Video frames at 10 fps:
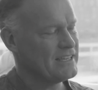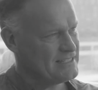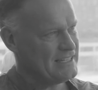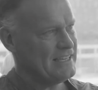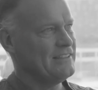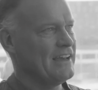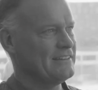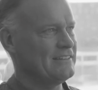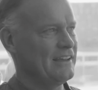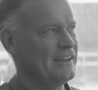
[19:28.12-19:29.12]
they see
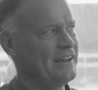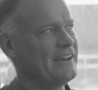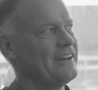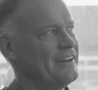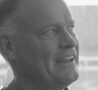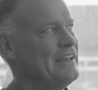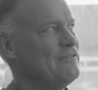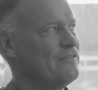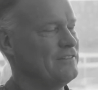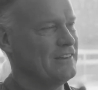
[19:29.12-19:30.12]
that
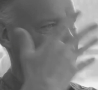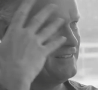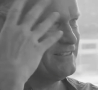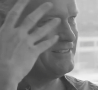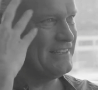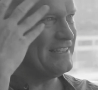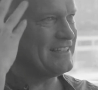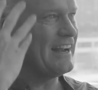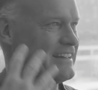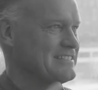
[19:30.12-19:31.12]
if these
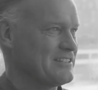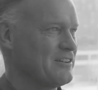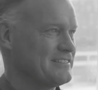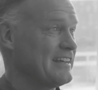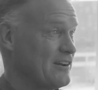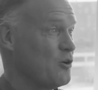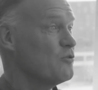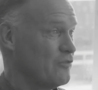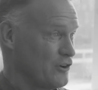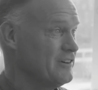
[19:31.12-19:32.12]
glasses going to take
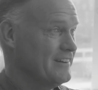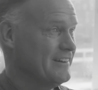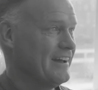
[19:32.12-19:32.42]
over,